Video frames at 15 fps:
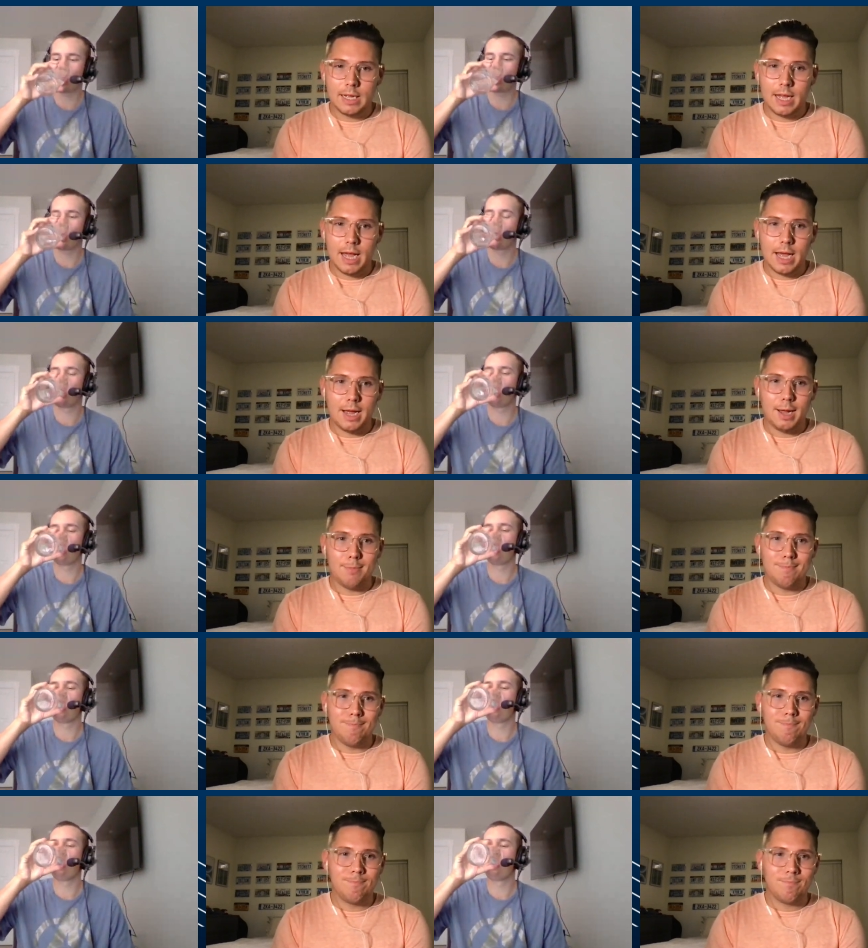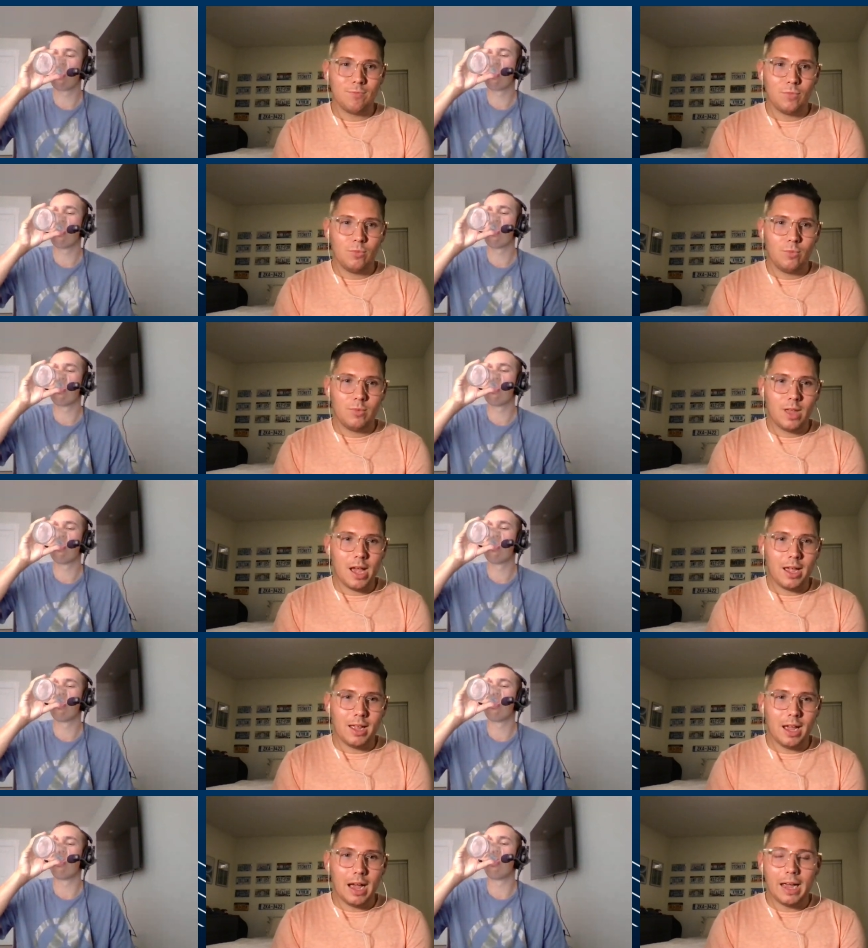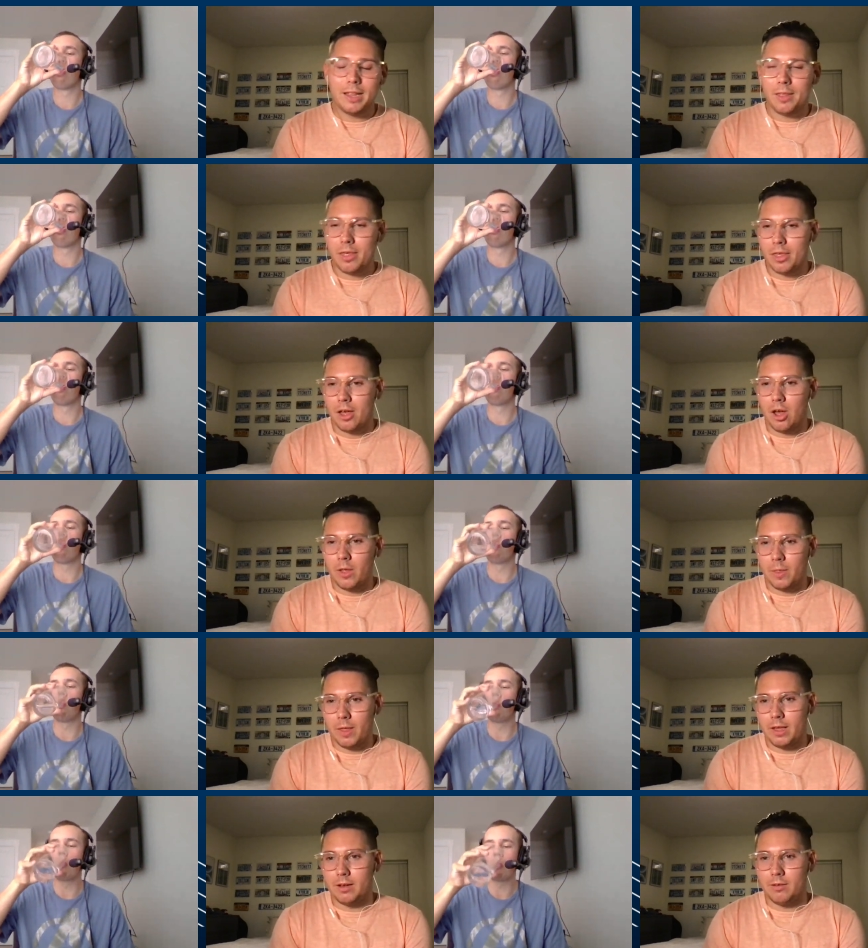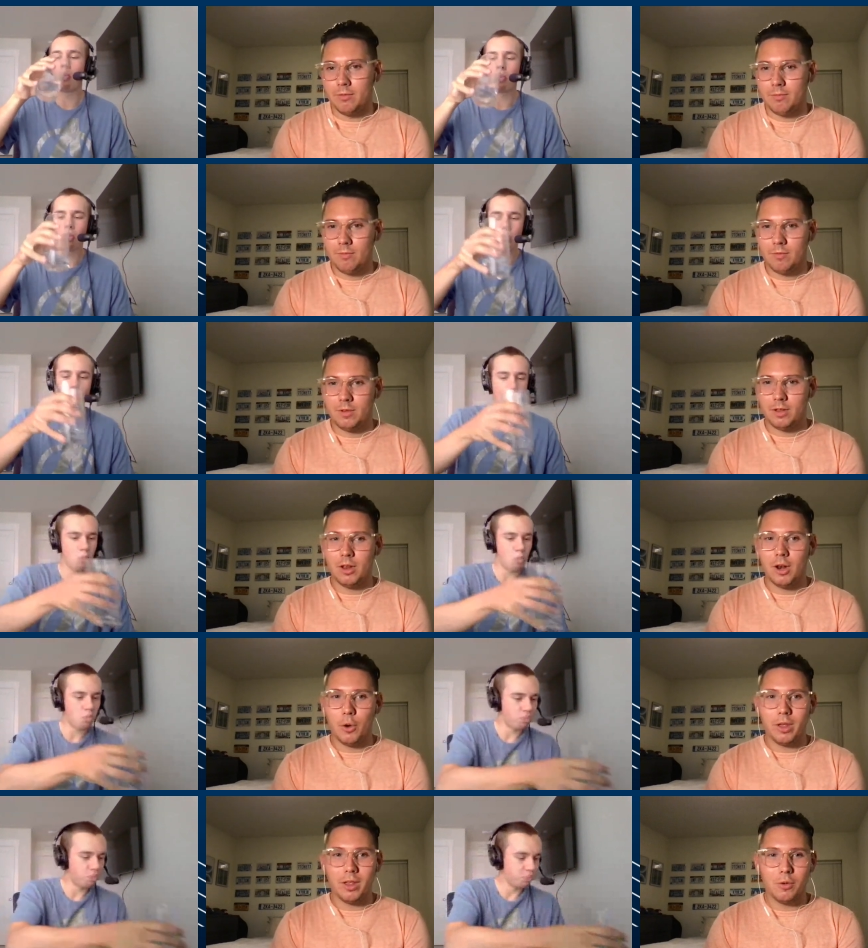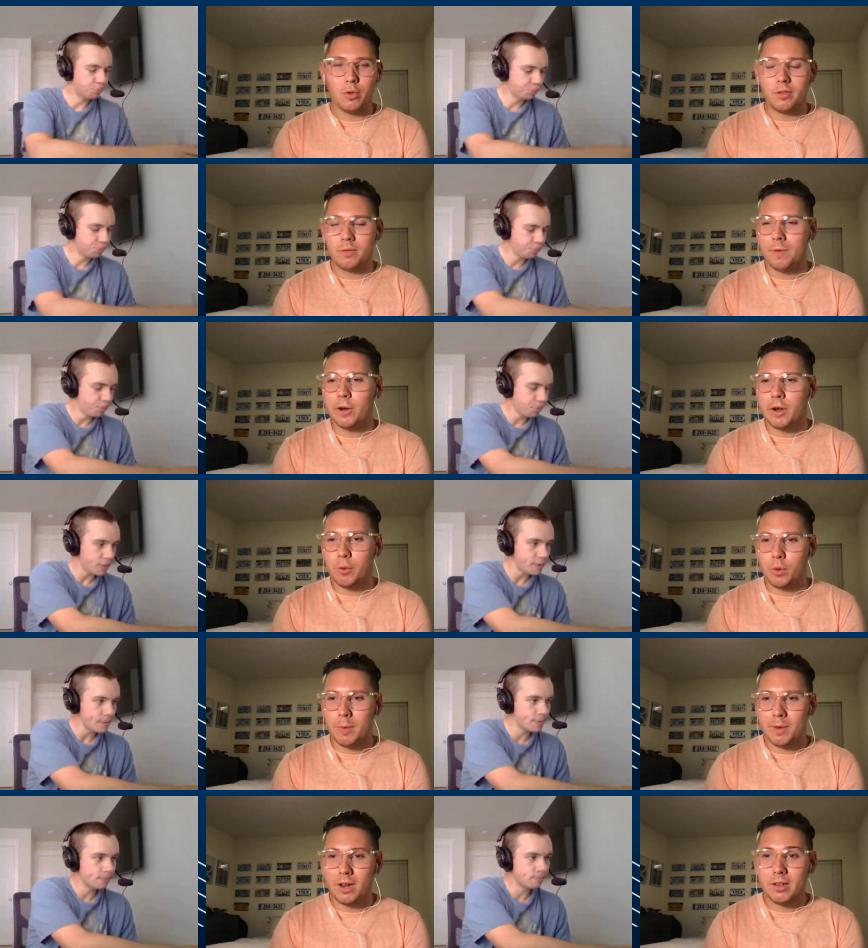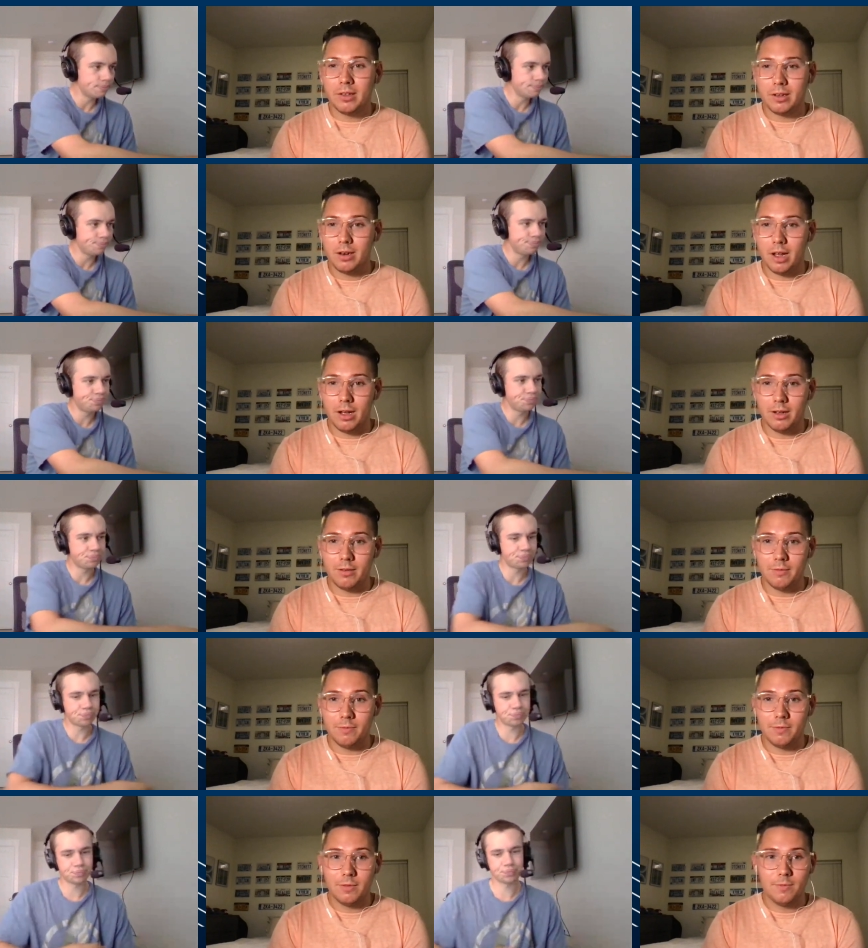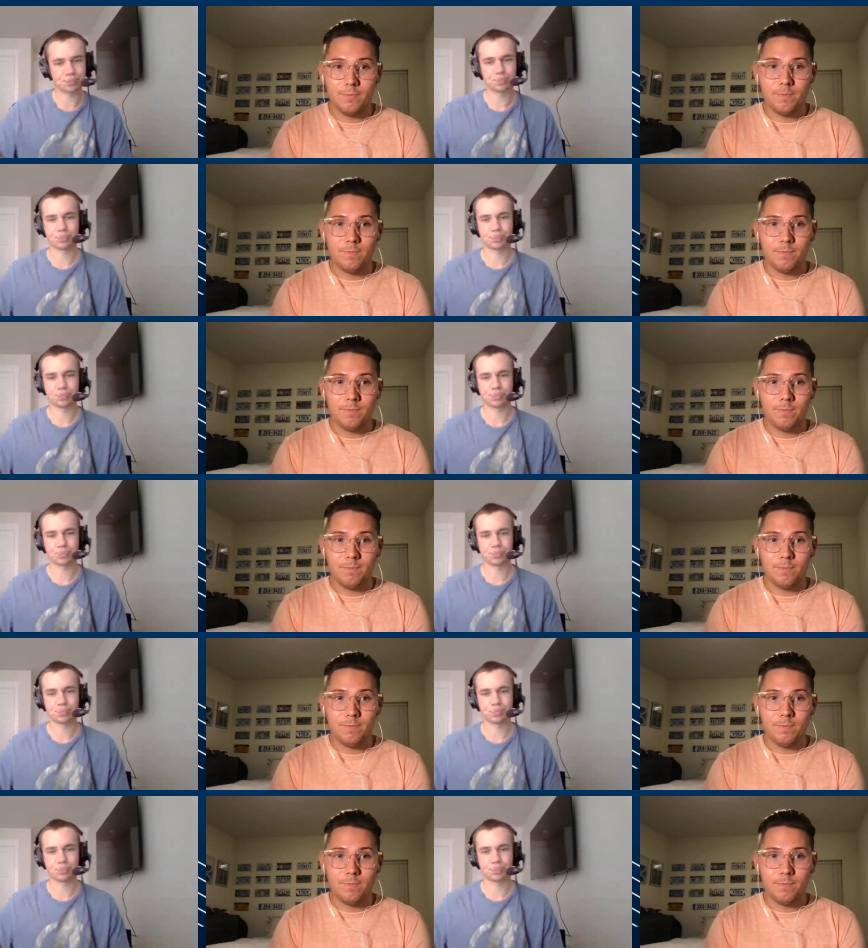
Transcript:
Speaker 1: Um, I I thought that you know it was very reminiscent of